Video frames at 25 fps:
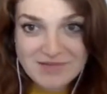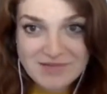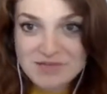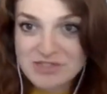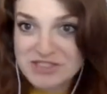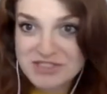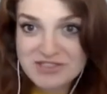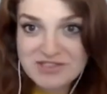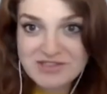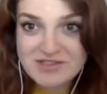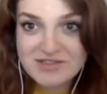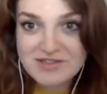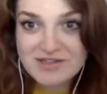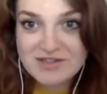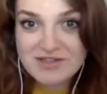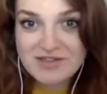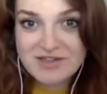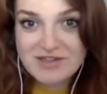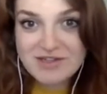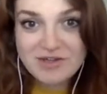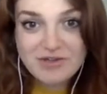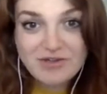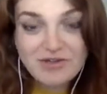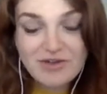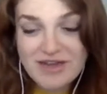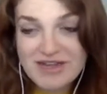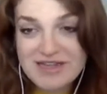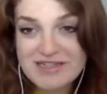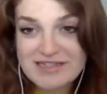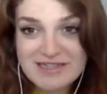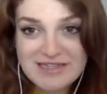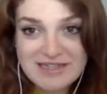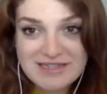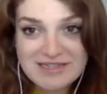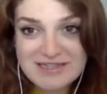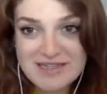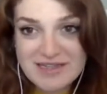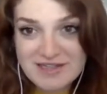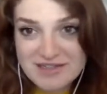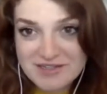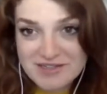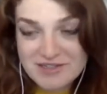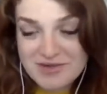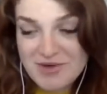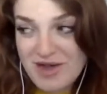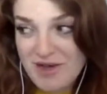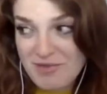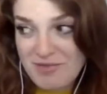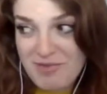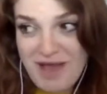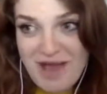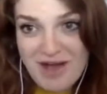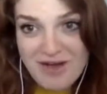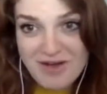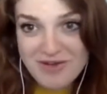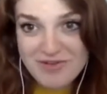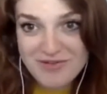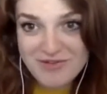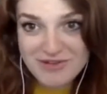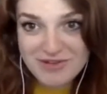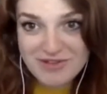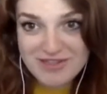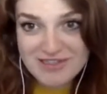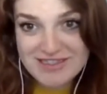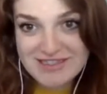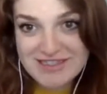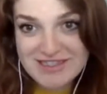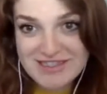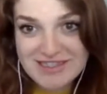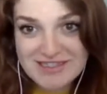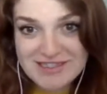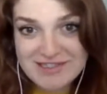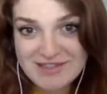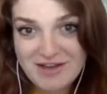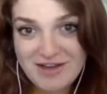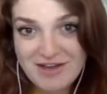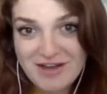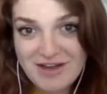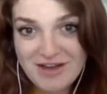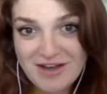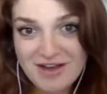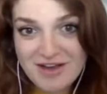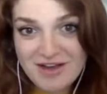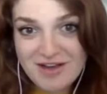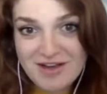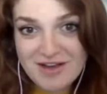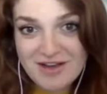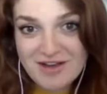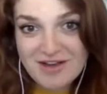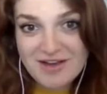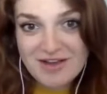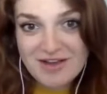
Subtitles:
which is crazy and tells you how powerful these things are.